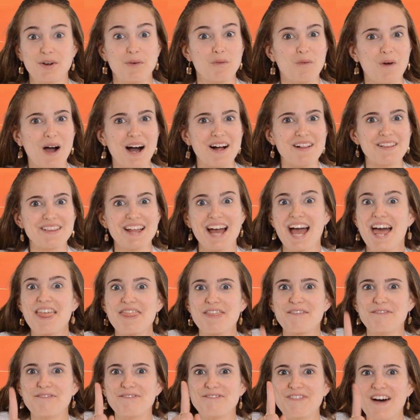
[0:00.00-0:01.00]
Well,
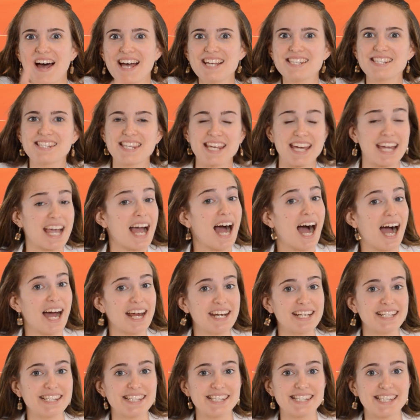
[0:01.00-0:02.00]
the first thing I
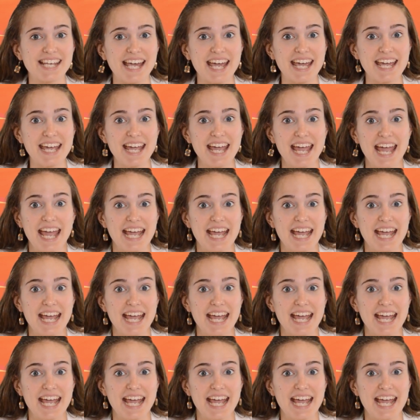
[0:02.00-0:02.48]
need to say